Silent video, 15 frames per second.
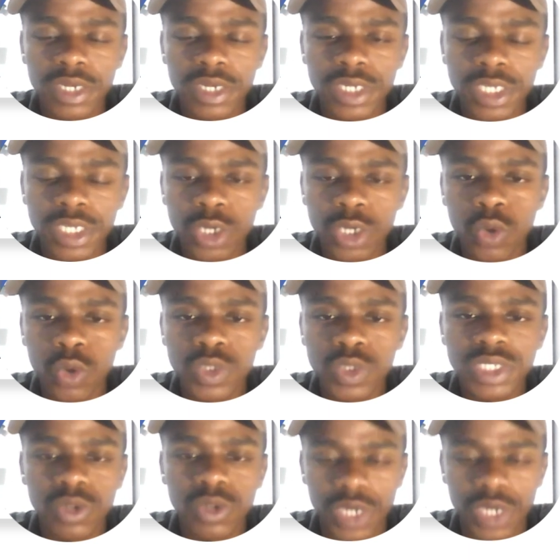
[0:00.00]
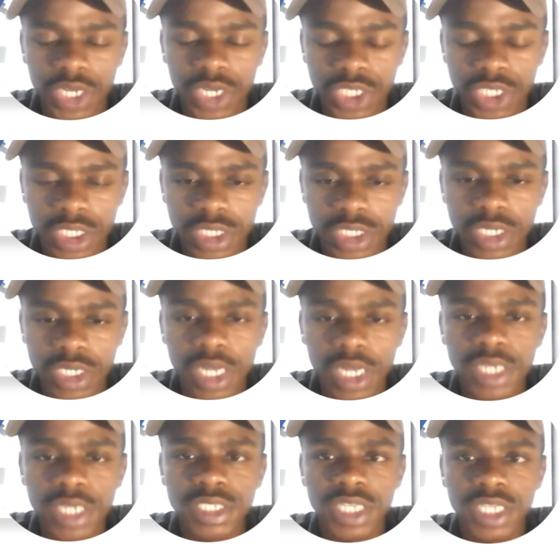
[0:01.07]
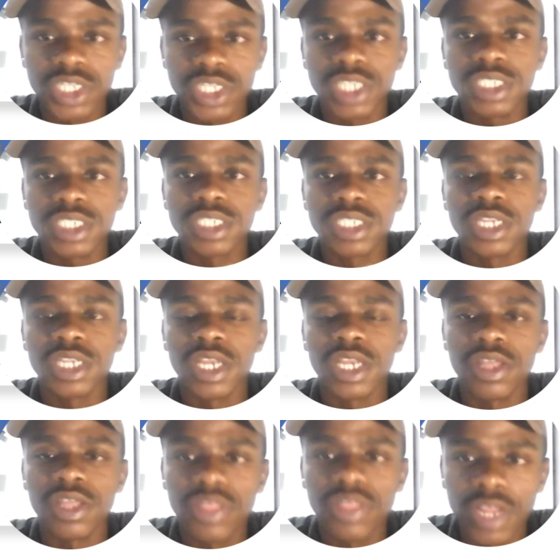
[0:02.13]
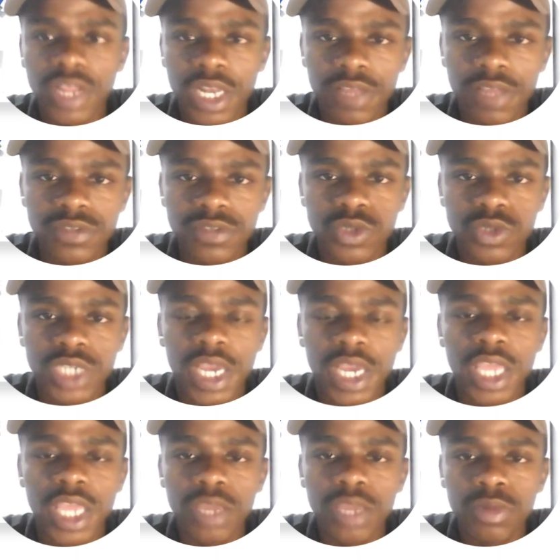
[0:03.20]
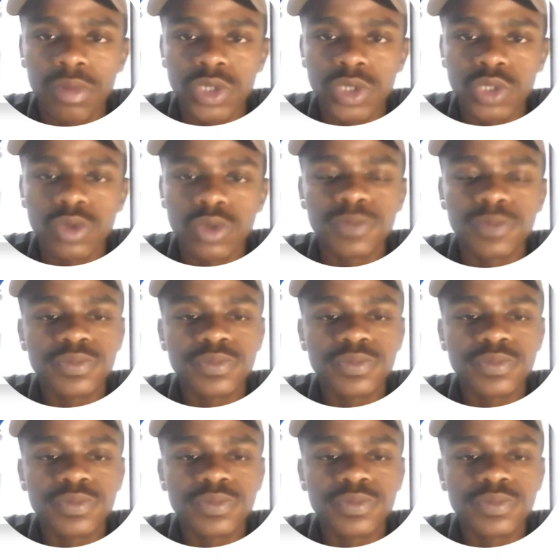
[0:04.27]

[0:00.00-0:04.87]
in those conditions, such as their thick leaves, which are able to